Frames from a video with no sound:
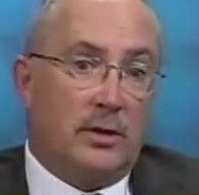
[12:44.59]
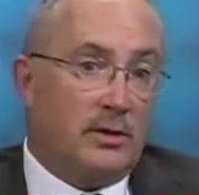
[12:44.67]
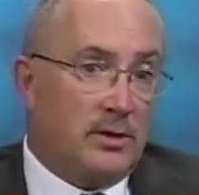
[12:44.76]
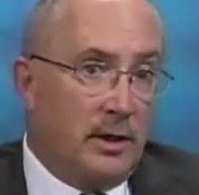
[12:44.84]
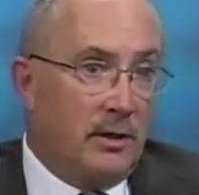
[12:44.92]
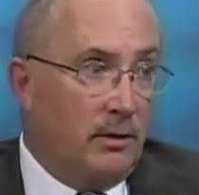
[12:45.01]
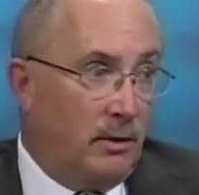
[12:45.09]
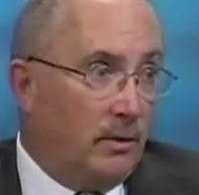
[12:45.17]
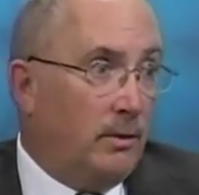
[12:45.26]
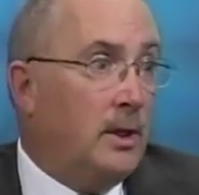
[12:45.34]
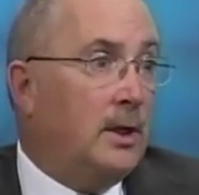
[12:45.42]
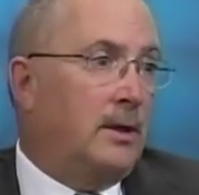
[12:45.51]
Next thing you
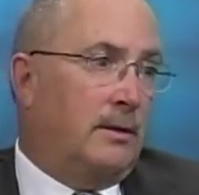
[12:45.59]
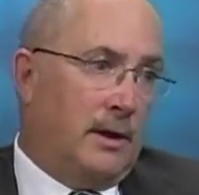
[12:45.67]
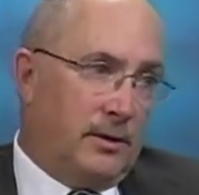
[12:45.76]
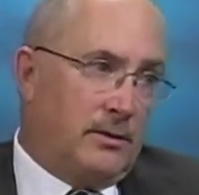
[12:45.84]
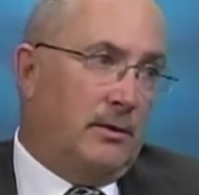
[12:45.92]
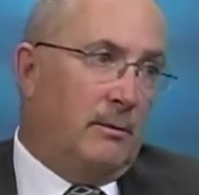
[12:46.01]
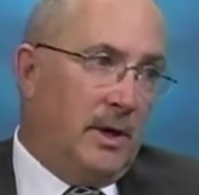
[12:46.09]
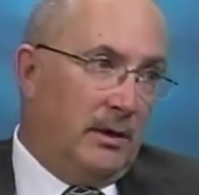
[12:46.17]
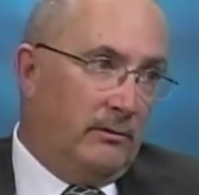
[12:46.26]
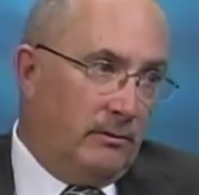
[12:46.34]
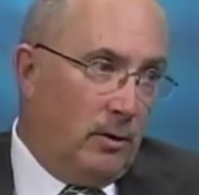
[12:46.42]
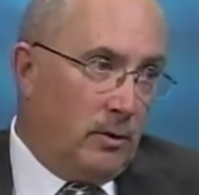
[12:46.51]
know, that's their
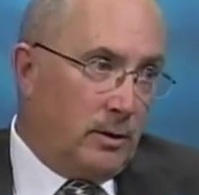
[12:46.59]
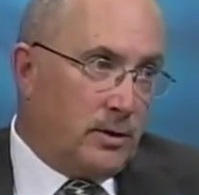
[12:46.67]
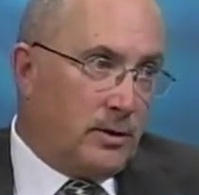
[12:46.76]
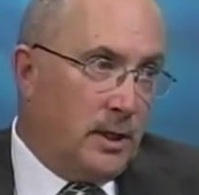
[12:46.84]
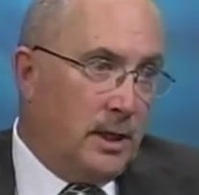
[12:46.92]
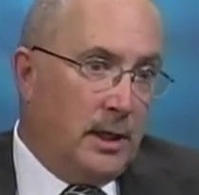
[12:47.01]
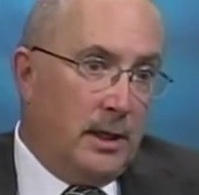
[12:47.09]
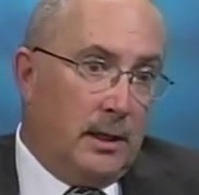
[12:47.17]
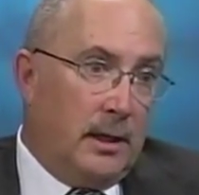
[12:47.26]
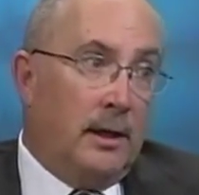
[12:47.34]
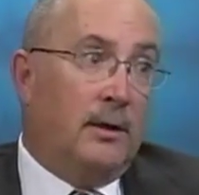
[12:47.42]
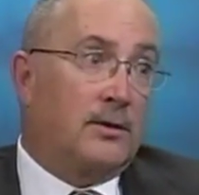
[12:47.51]
main focus. Yeah.
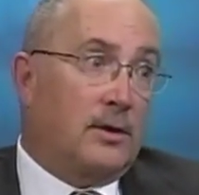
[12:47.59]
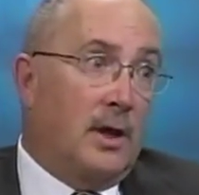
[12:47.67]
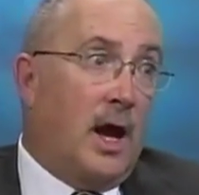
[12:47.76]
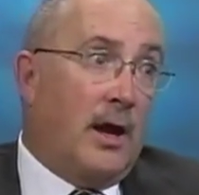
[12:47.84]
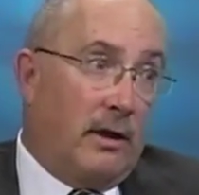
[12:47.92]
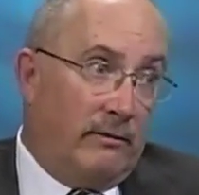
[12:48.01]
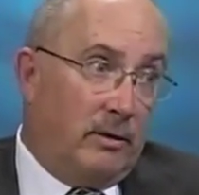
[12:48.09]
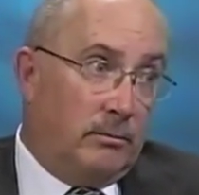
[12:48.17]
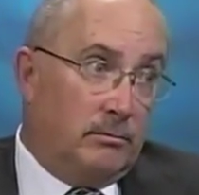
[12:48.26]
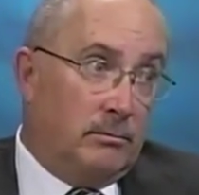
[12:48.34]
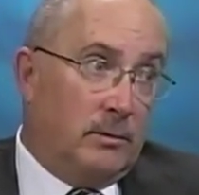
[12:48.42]
And there's a lot of them.